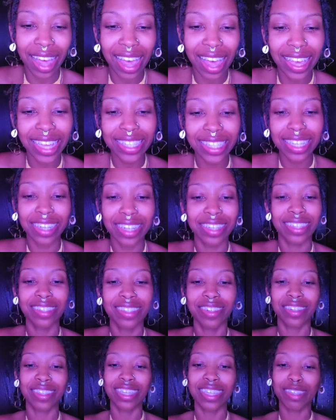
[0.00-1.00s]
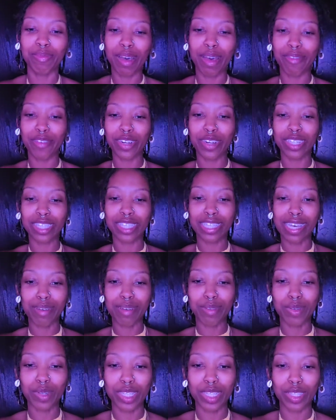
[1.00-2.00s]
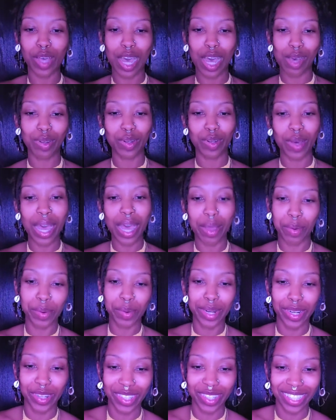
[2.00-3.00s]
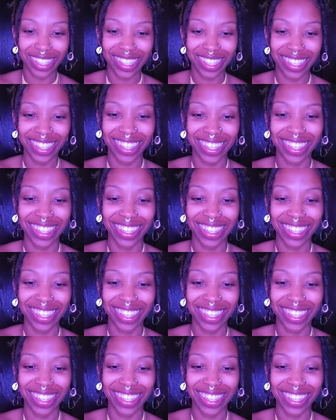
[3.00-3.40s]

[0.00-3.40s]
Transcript: I guess I look, this is my first time doing this, so I don't know how it works.